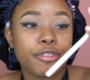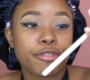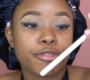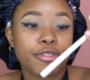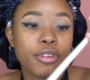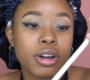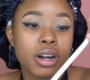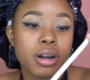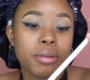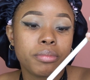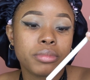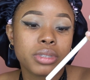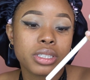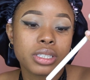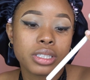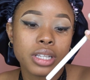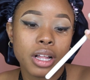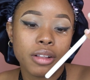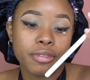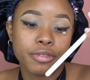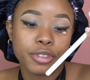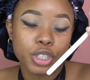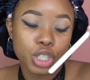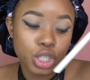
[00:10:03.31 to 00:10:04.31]
from
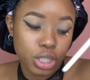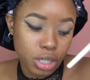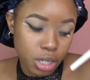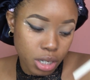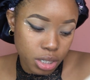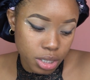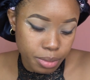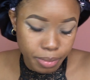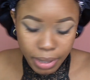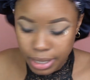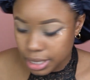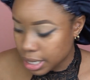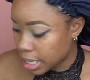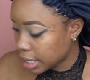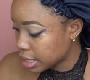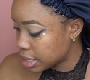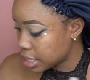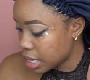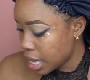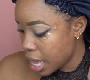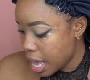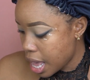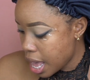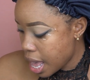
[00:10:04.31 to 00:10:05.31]
Selfish
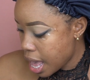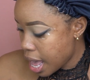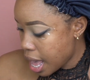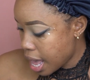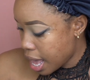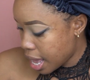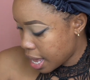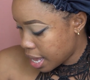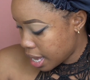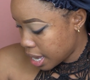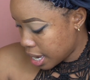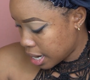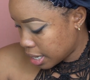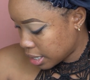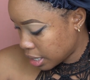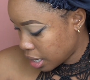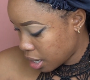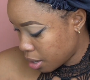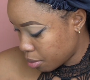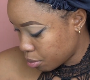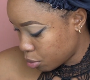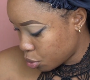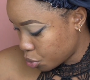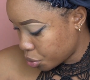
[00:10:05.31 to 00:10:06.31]
Cosmetics, and
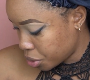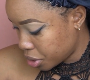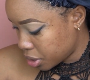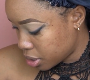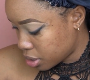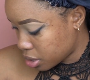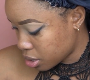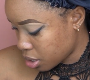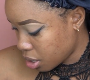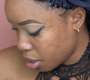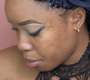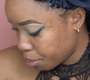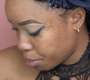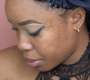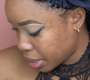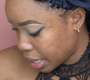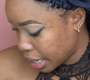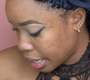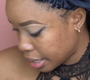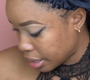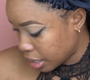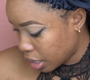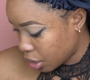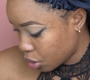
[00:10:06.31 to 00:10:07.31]
I'm going to
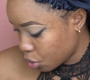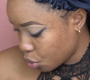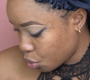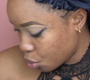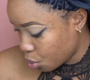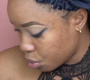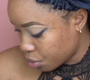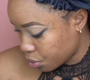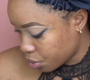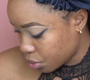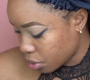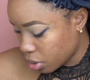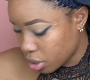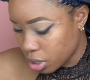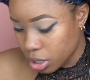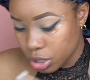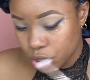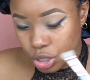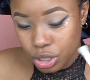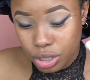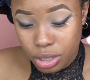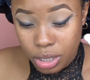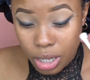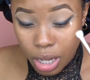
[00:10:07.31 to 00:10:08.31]
apply that over
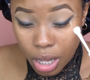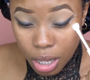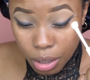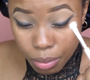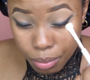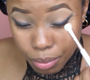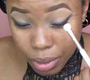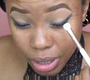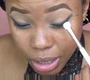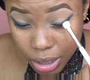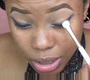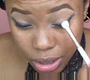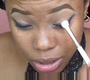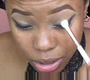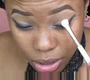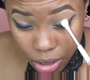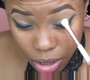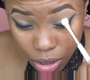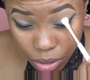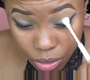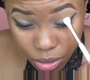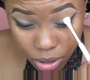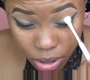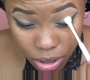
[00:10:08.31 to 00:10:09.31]
just to help blend it
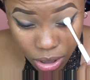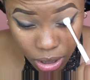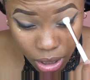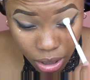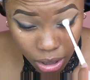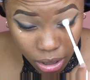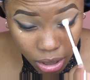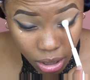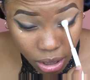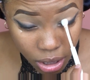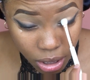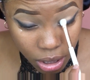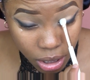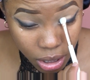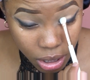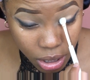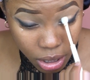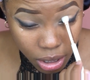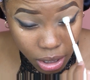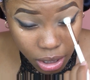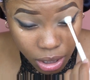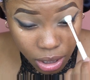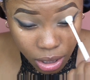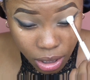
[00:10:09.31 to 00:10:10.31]
out. Set the
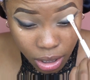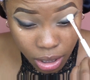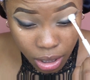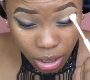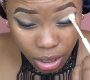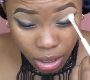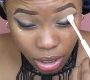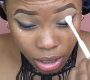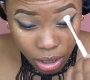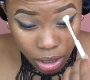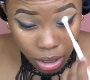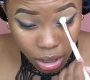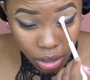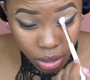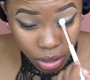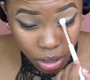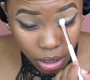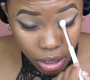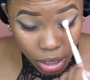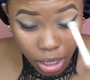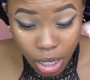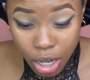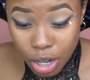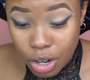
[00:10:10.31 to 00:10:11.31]
lid,
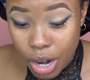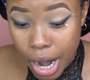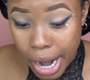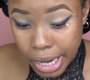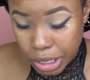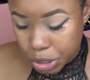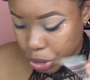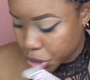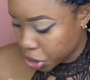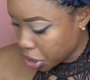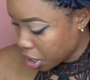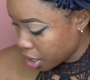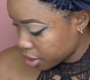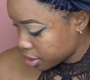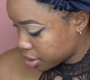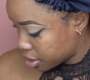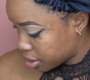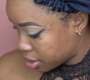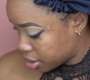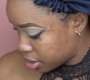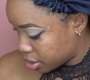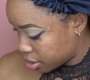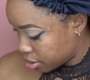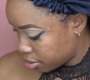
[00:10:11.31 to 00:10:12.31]
look a little
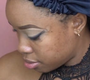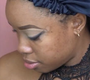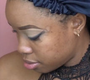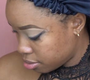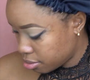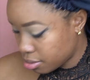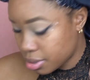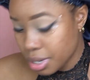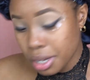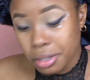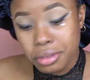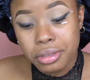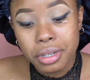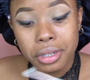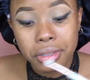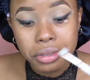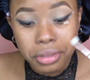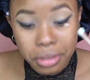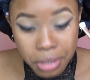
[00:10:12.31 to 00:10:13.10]
righteous, ting ting